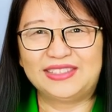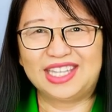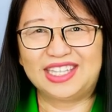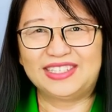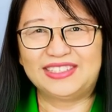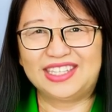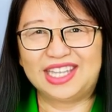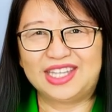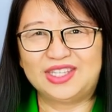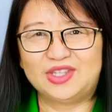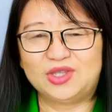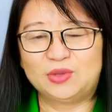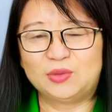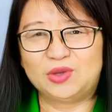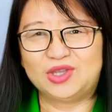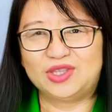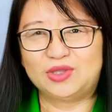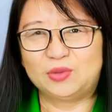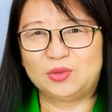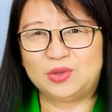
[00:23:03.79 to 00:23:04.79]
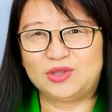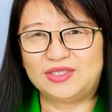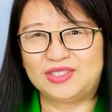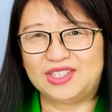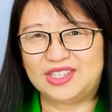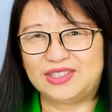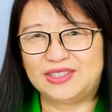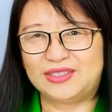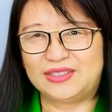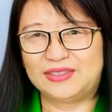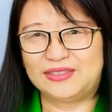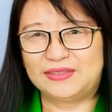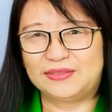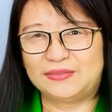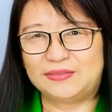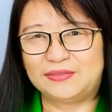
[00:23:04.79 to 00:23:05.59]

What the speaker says: States enter World War II?